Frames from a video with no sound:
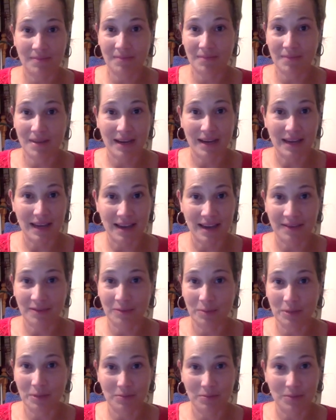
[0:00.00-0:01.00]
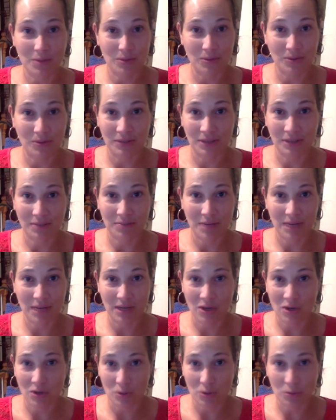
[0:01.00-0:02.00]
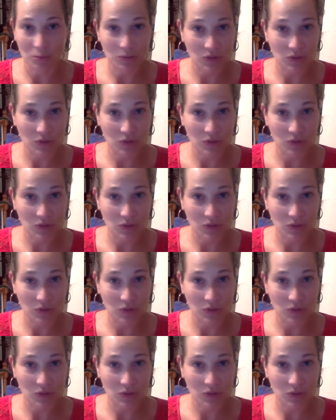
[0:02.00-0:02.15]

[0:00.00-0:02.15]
I have a bit of mold in my home.